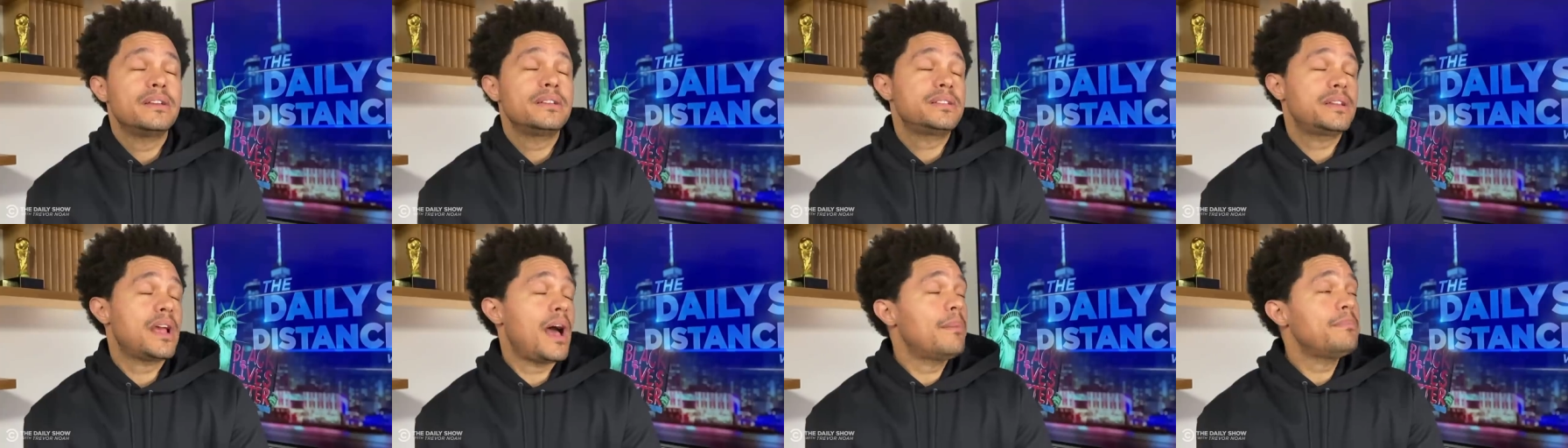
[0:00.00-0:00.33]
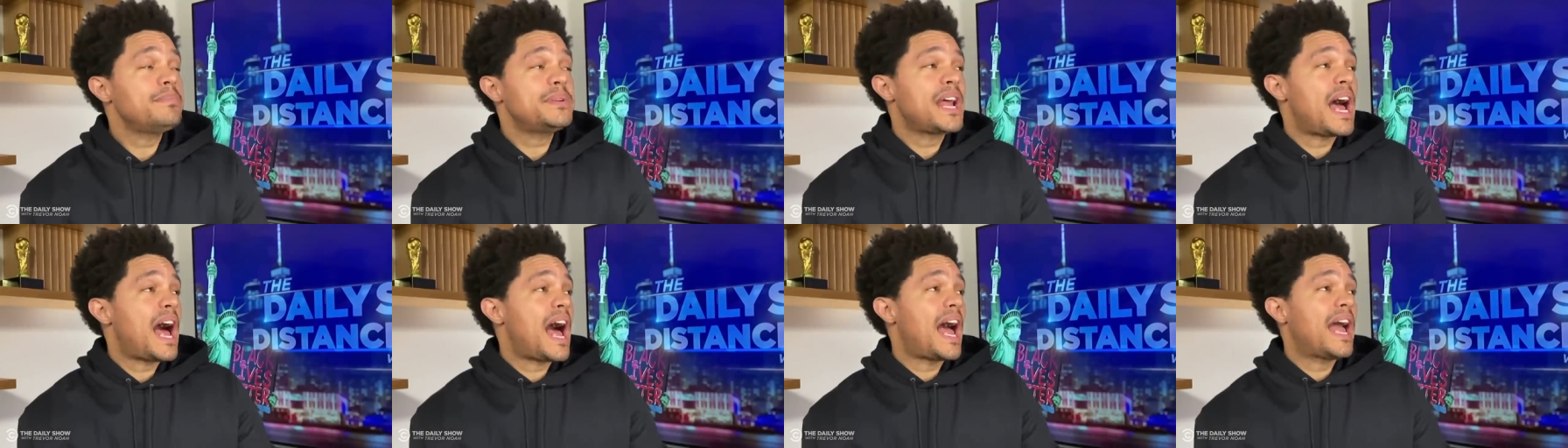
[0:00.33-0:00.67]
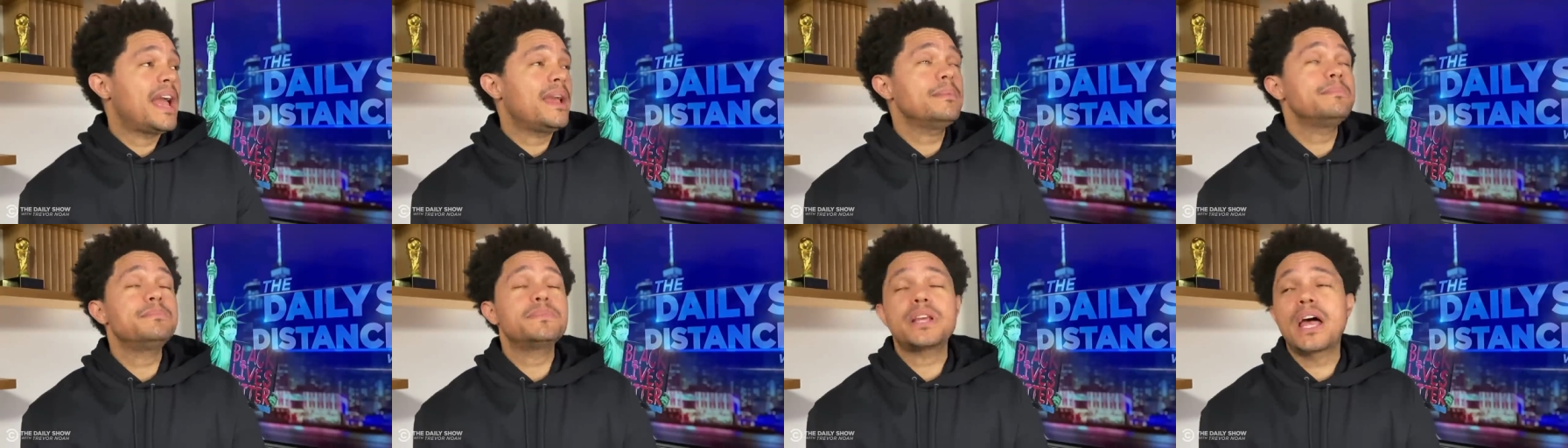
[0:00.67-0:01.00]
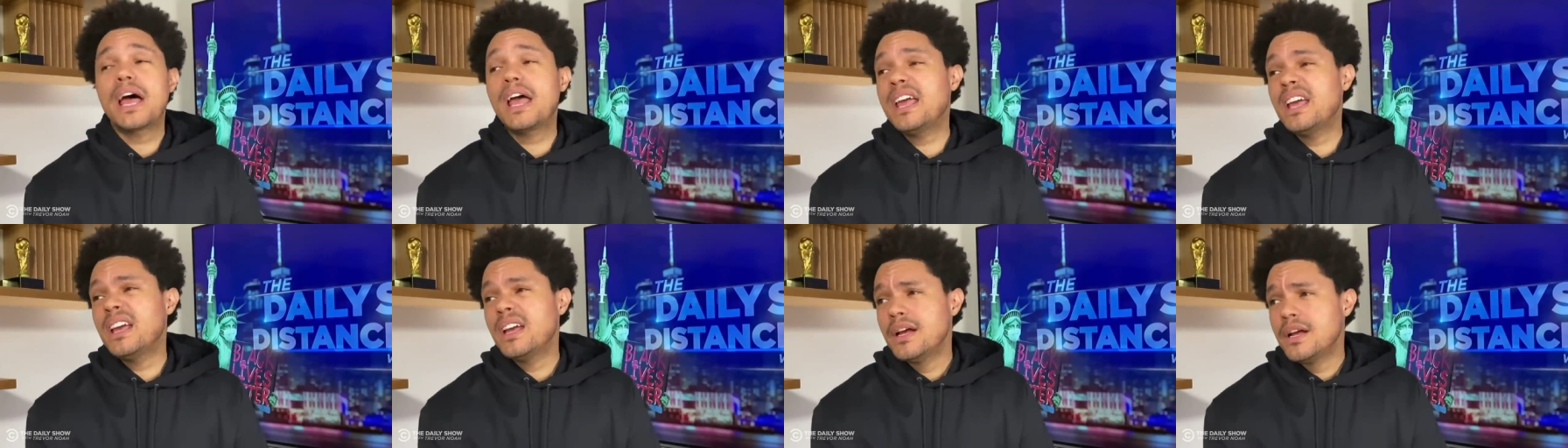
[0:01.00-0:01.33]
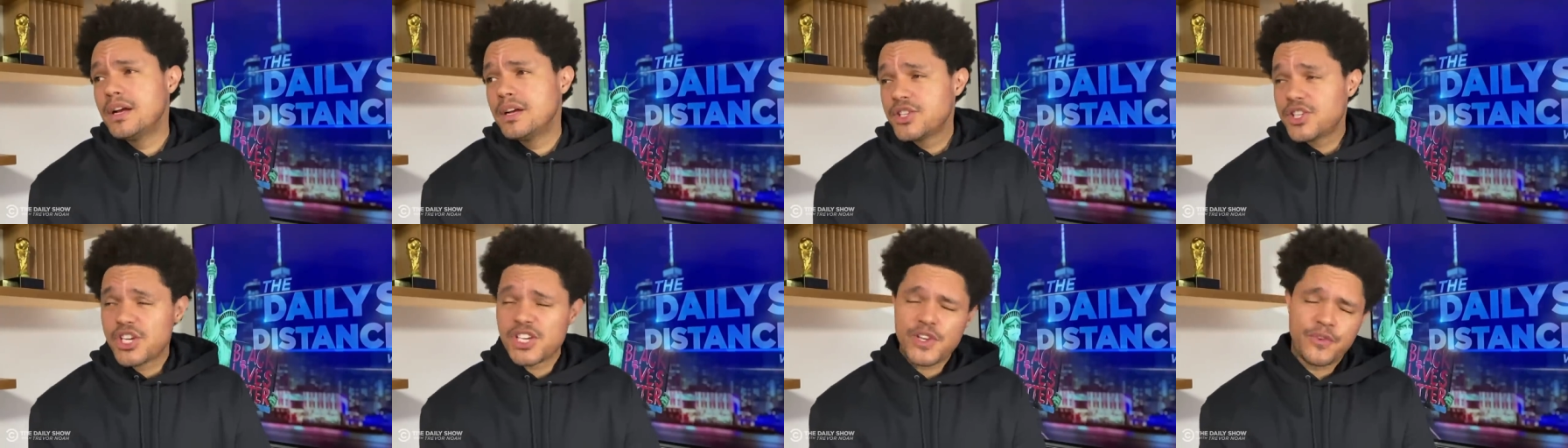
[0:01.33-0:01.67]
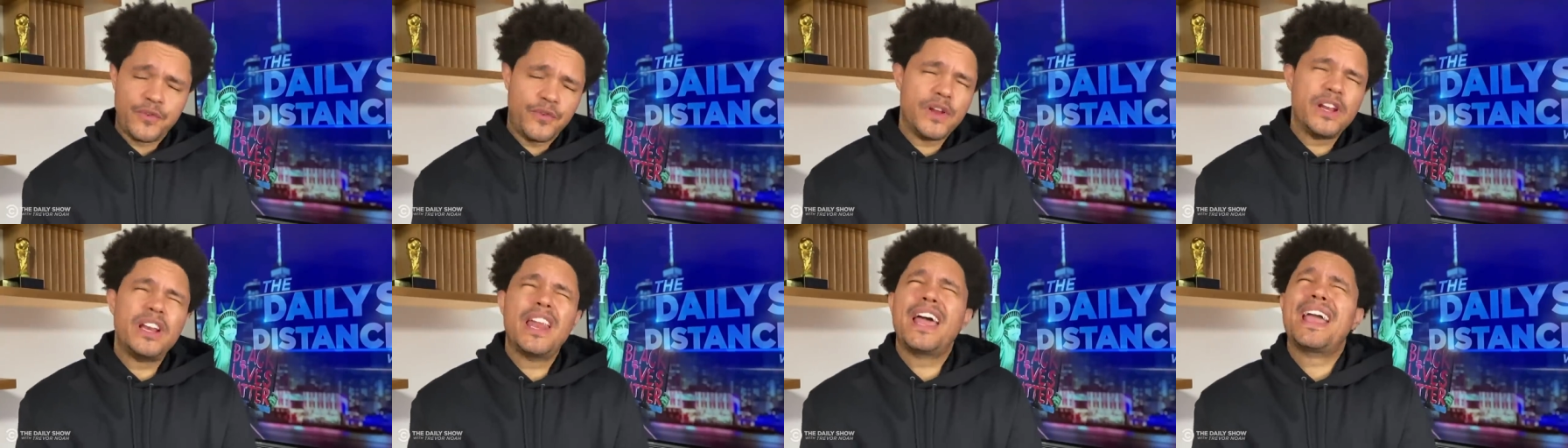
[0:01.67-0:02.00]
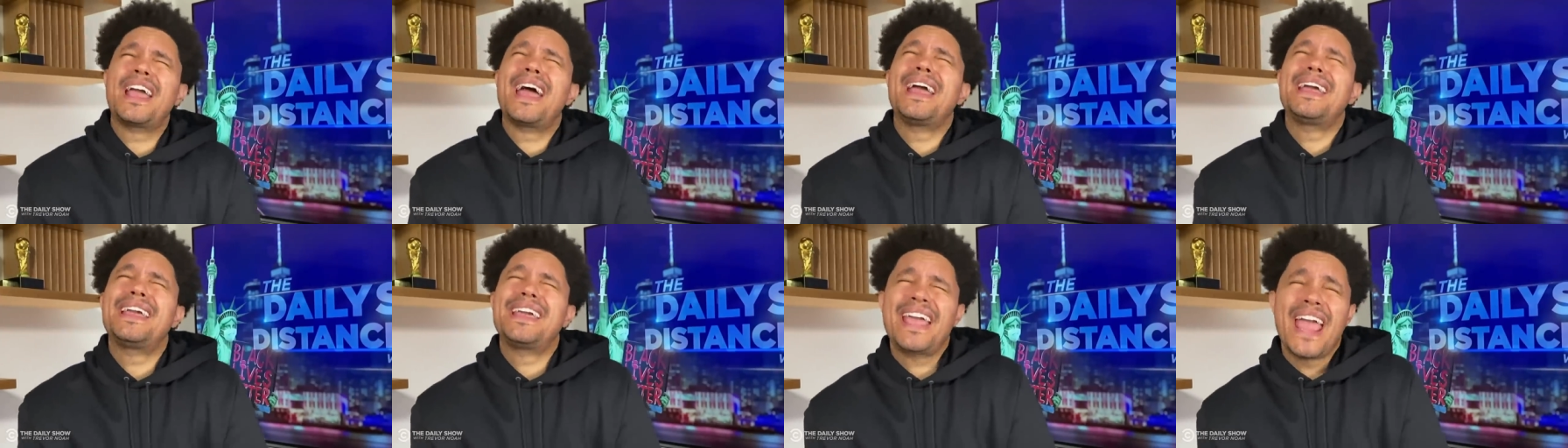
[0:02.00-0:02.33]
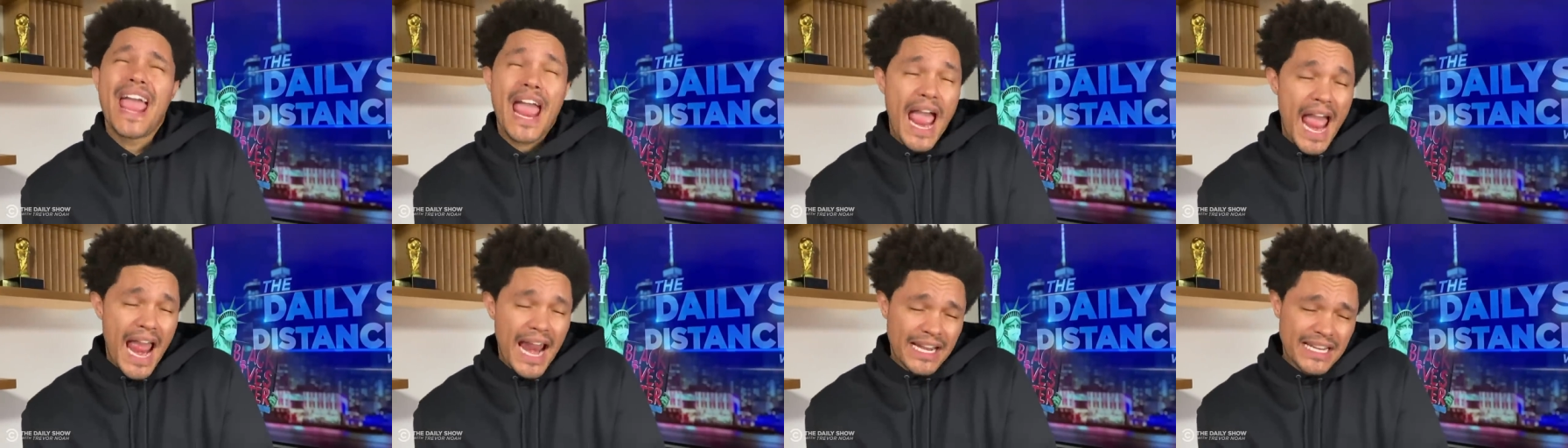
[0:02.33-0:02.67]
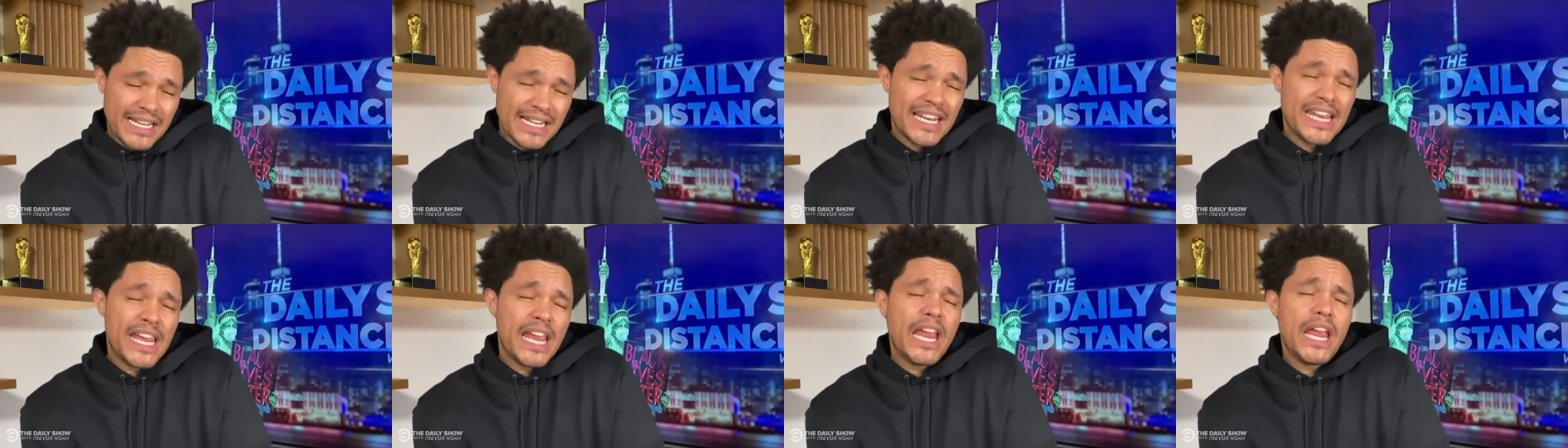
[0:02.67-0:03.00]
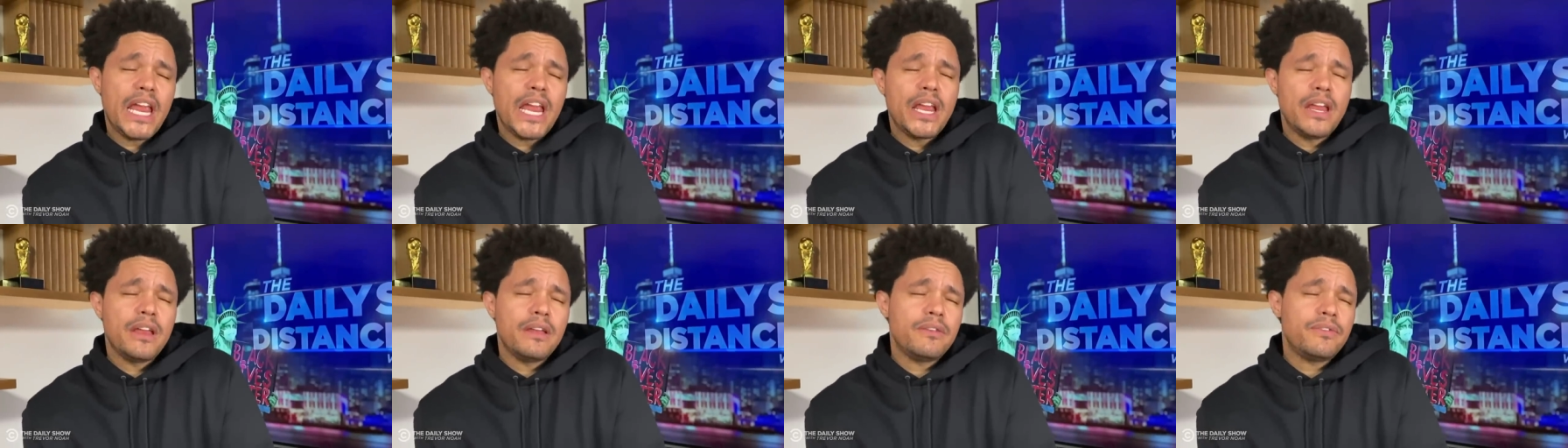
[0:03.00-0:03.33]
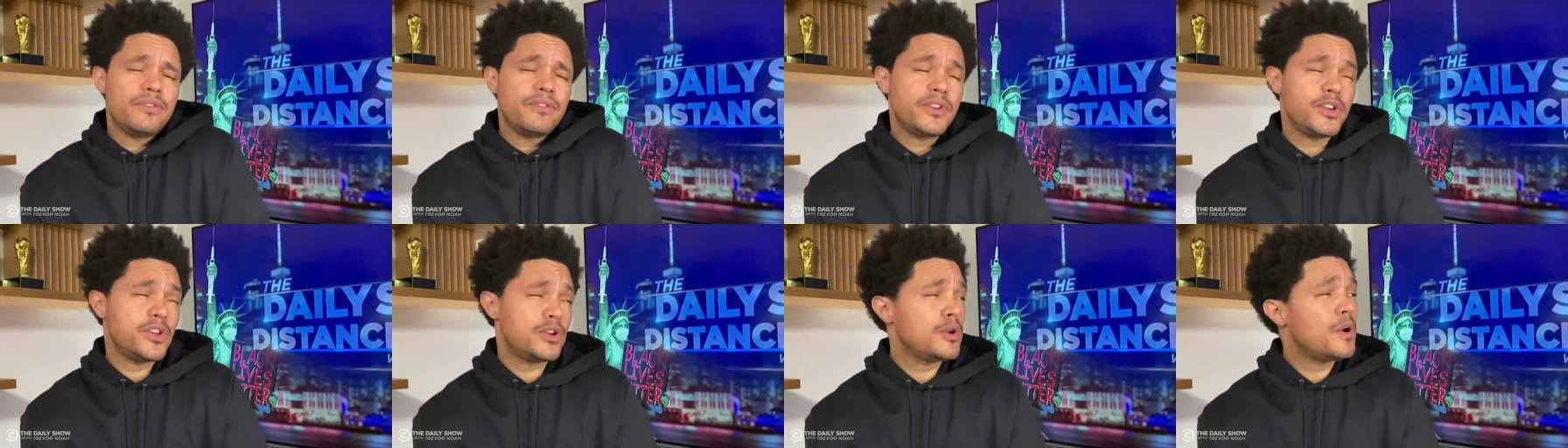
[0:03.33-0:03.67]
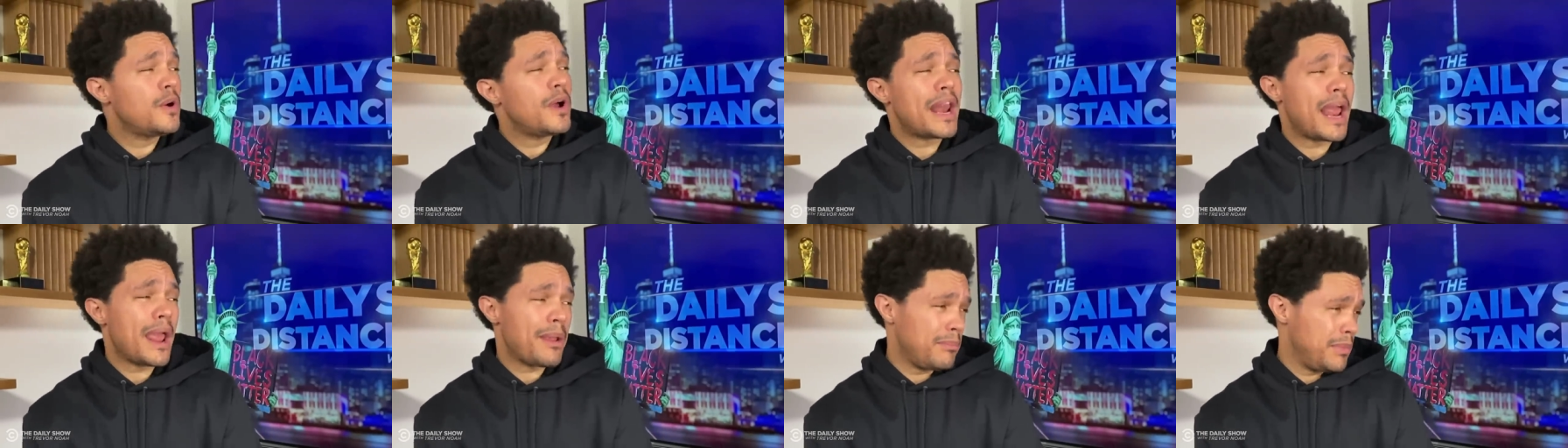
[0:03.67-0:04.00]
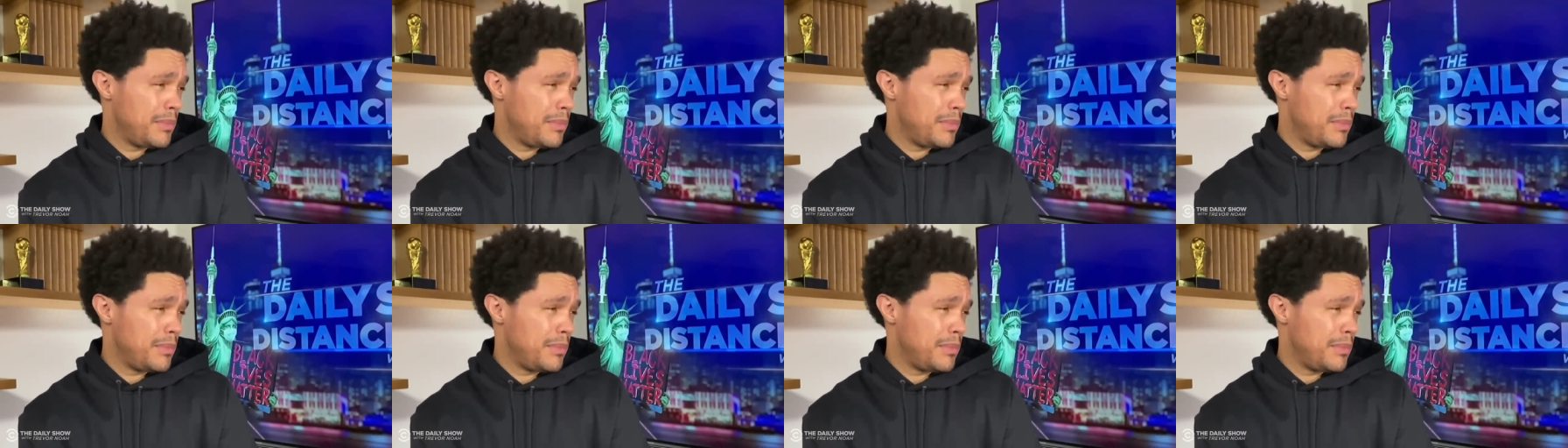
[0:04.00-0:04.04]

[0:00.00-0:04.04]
Sometimes I just feel like I can't leave. Do you know what I